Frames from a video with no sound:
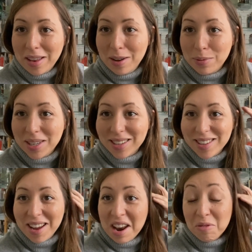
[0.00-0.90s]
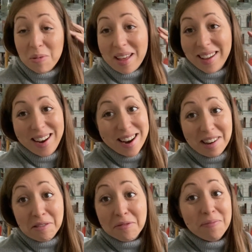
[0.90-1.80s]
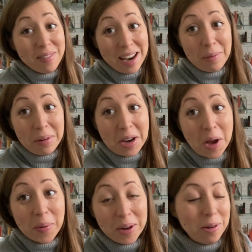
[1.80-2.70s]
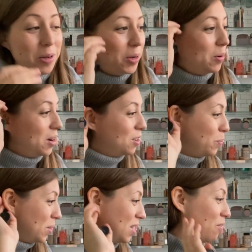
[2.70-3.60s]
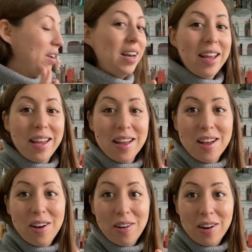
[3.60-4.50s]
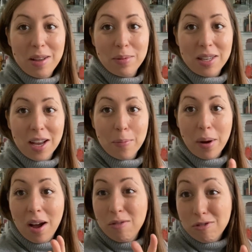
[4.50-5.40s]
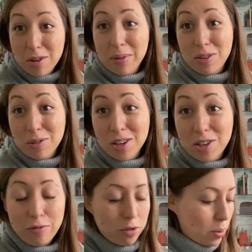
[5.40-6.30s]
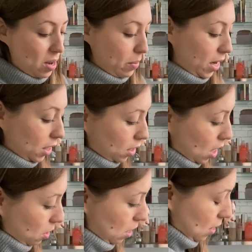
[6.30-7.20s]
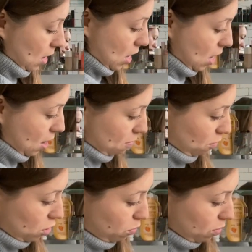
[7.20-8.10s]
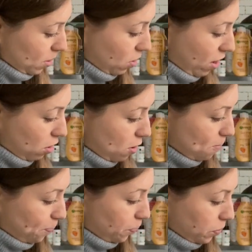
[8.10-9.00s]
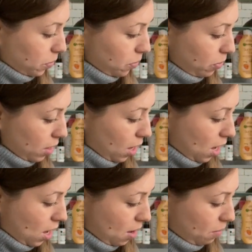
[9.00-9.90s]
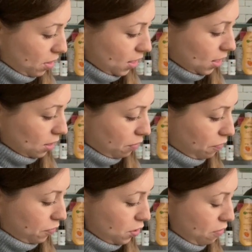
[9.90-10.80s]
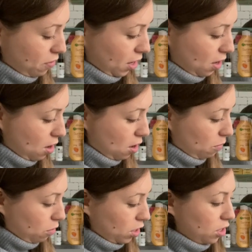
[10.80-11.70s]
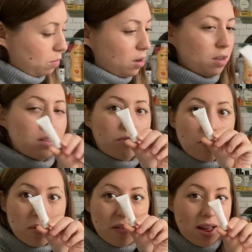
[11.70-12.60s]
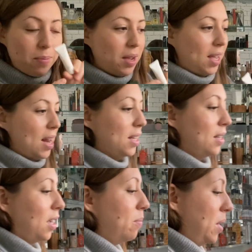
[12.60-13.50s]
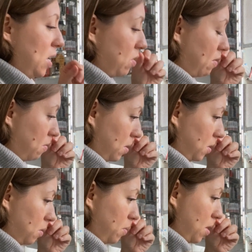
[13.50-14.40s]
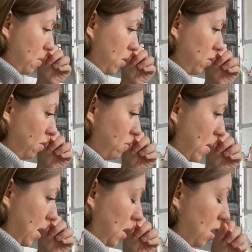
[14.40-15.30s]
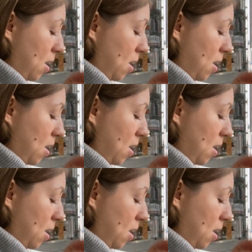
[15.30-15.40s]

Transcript: the lipsticks that I never wear that I love, let me know and I'll do one specifically on lipstick, but I've already been talking to you for 20 minutes, so um, we should probably crack on. Um, this is a soothing moisture mask from Avène, but again, it's like a mini travel one, so I'll put that in my travel bag.